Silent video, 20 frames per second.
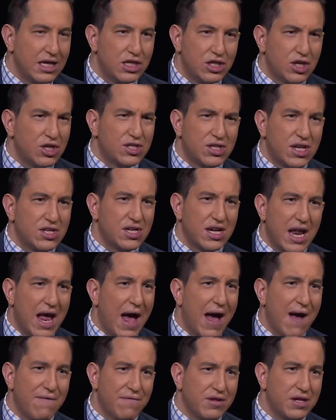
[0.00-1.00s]
just doesn't
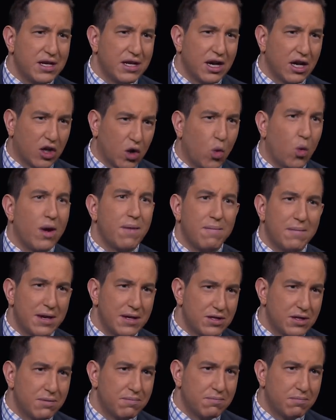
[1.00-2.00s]
have the
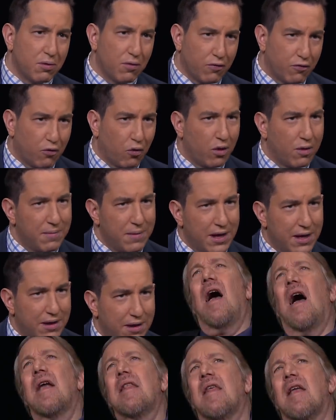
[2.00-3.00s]
equipment to perform
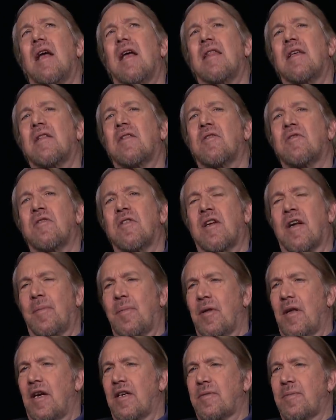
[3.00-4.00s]
it? I think there's a
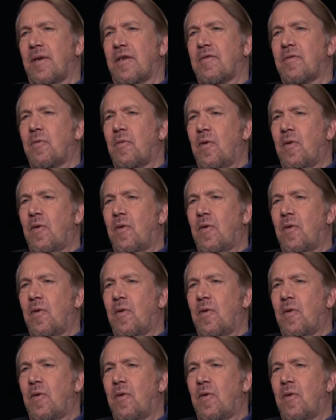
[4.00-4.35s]
couple aspects.